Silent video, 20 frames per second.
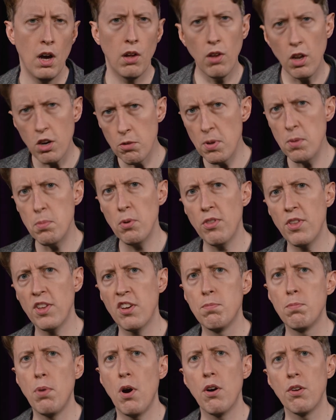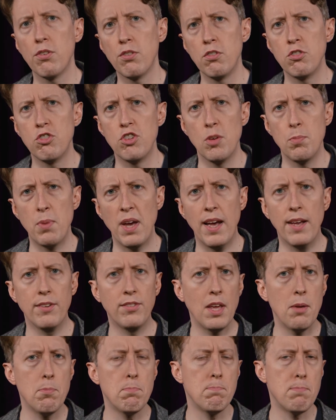A lot of people think of partisanship as
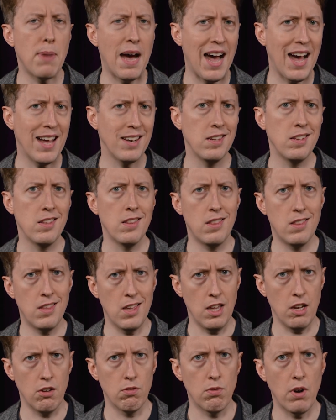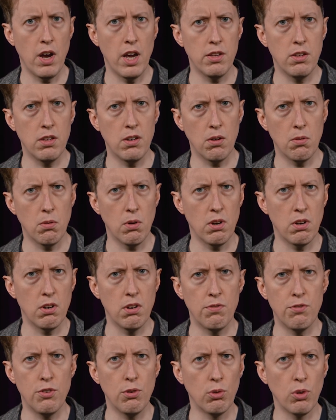a bad thing, right?
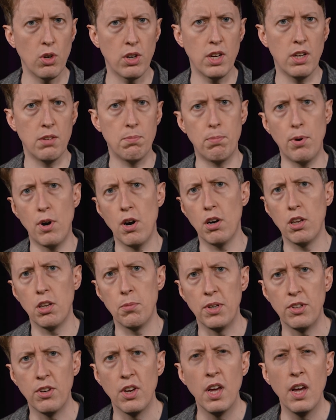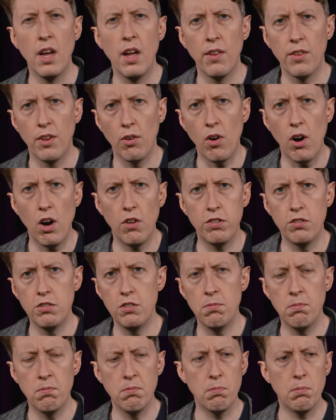If you look at Parliament, there'll
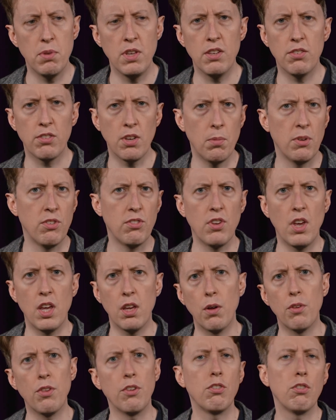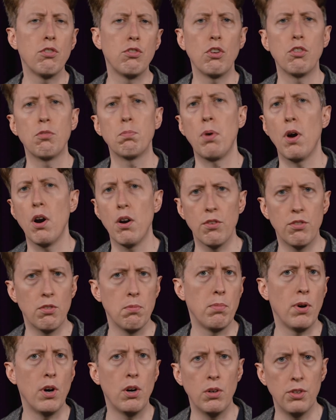often be someone saying, oh, this is just
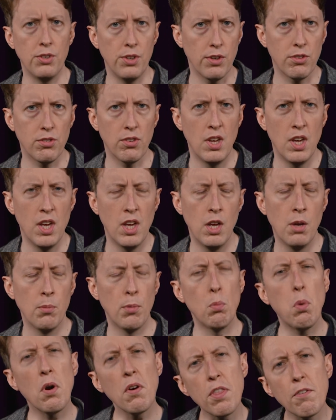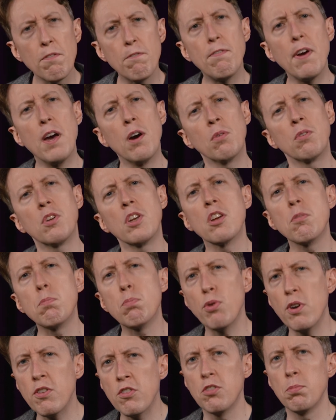partisan politics. But one of the founding
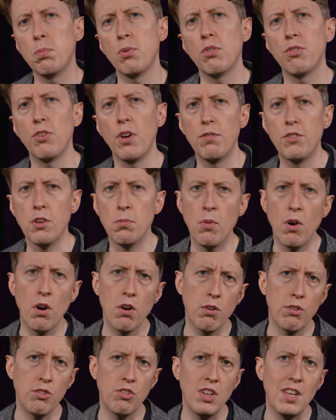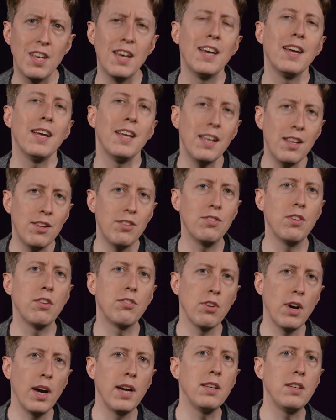principles of democracy is
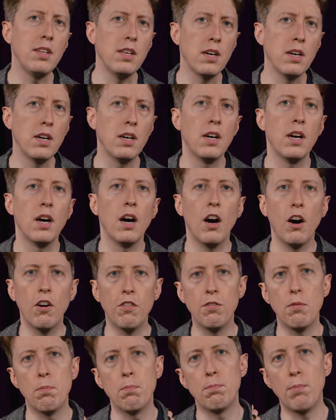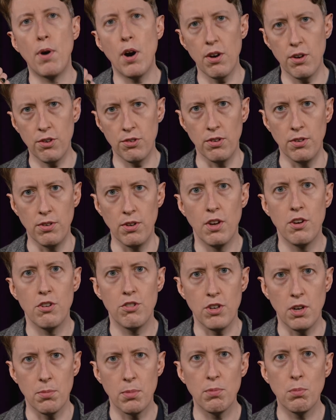this idea of
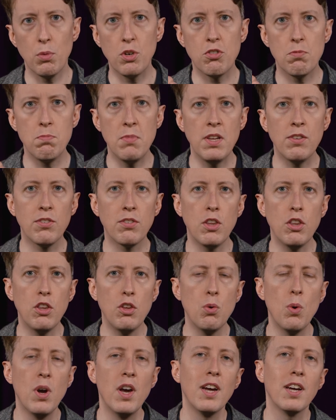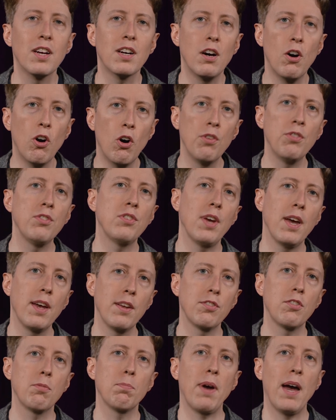partisanship, which means that you
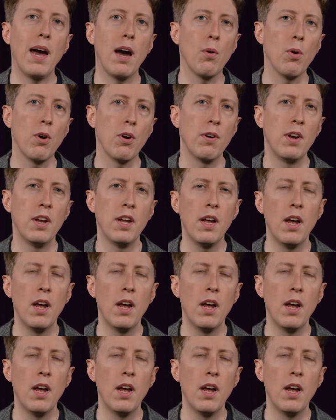contest power.